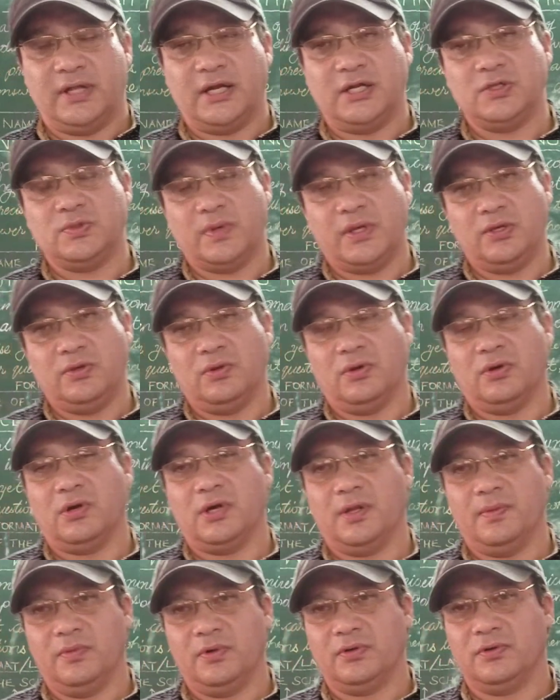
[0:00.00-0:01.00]
That is why you are
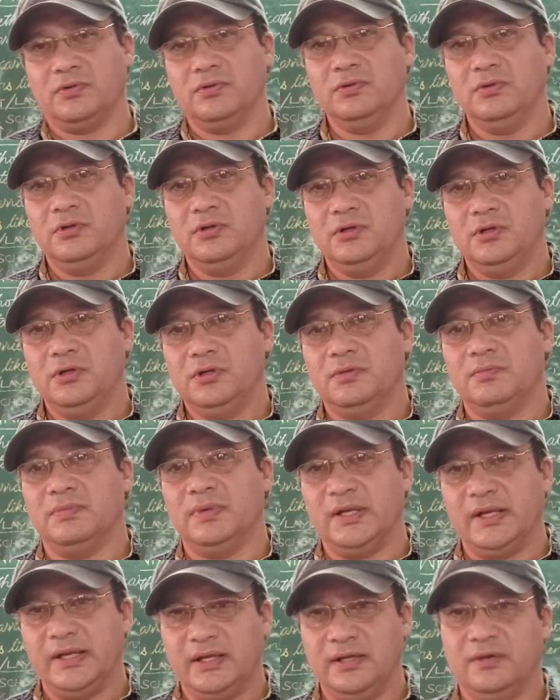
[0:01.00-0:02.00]
not able to
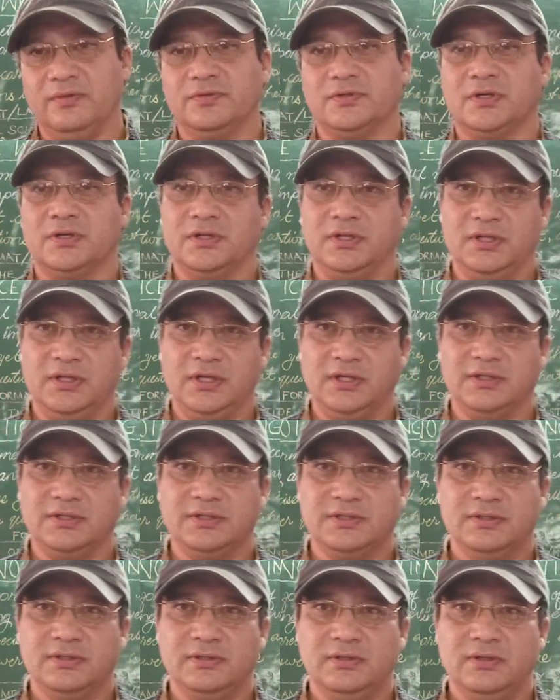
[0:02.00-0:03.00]
believe certain
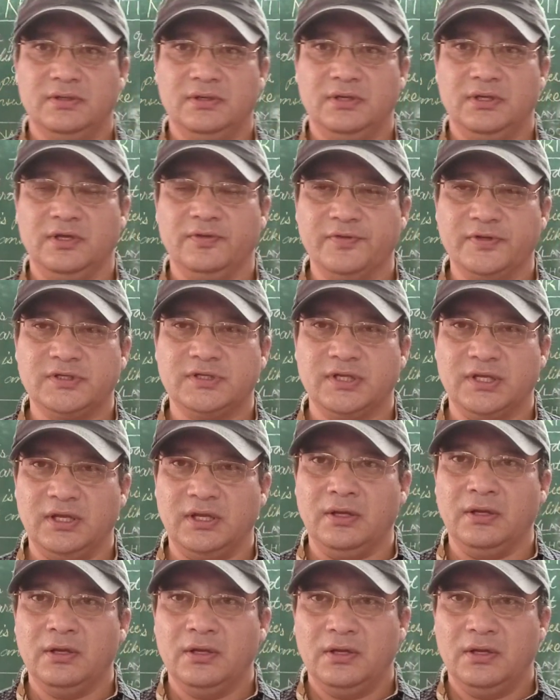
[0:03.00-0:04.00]
things, even
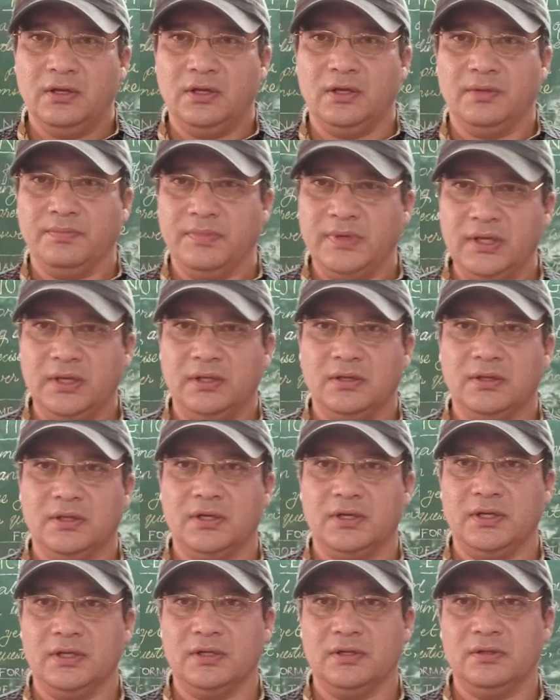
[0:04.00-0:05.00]
seeing me,
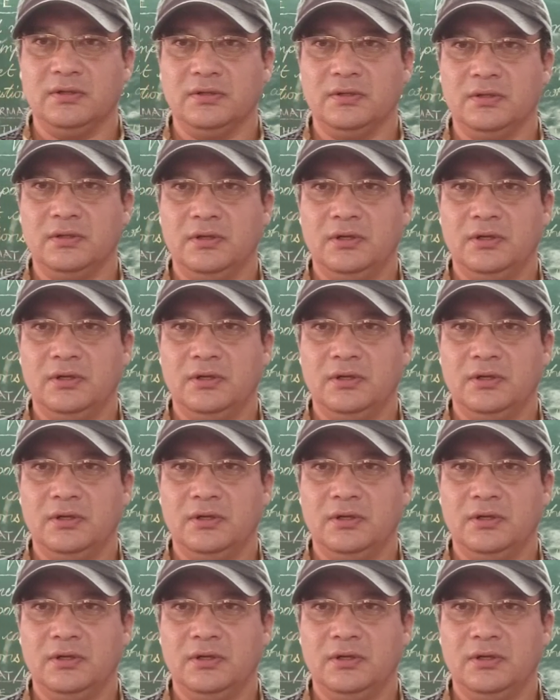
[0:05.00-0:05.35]
the real